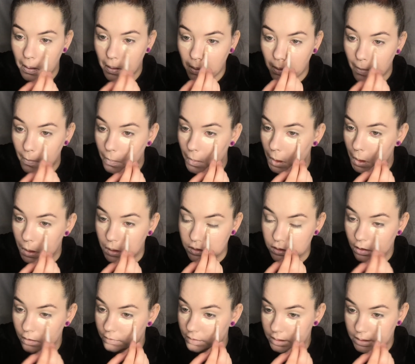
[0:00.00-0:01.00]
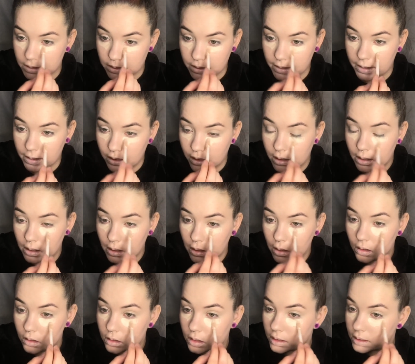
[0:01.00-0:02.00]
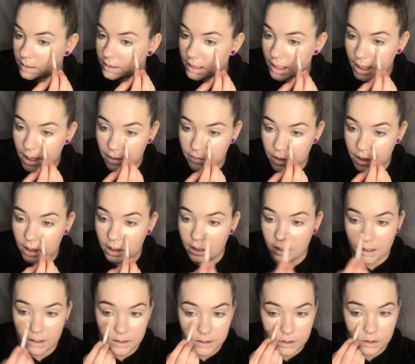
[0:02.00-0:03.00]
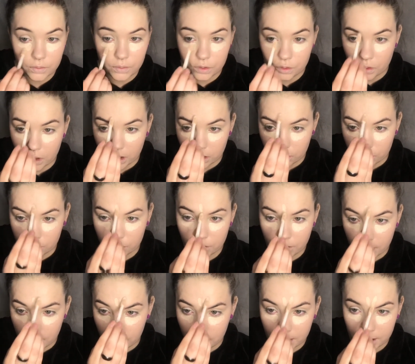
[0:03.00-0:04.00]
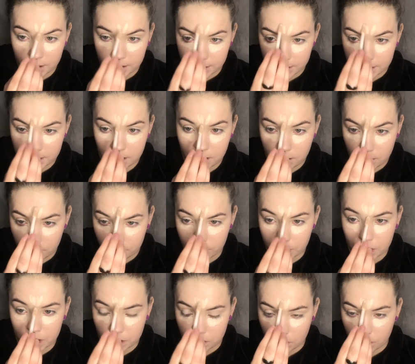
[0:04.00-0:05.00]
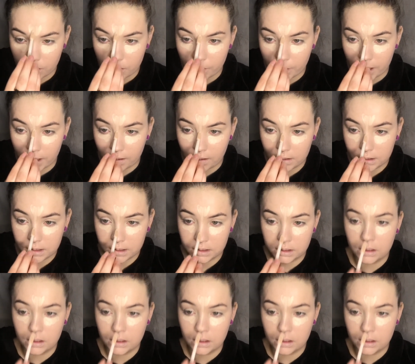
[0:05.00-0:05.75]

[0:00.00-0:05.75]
Because obviously a lot of the time you can get super dry under eyes, which is not the best.